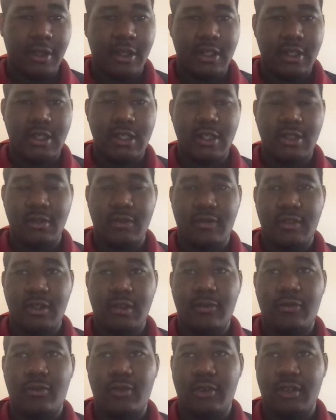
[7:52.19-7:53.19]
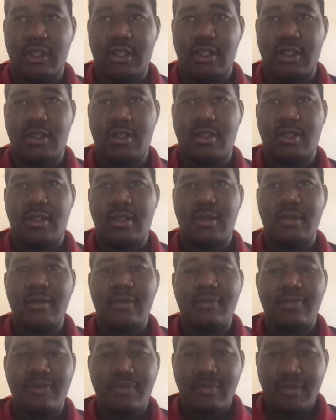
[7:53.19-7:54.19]
The Seeds of Death one, it's
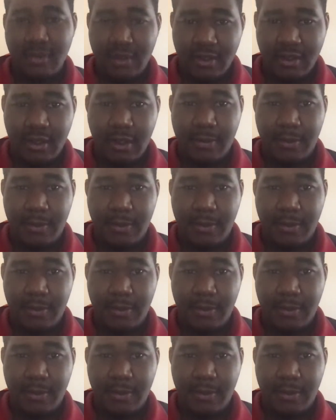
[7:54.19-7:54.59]
a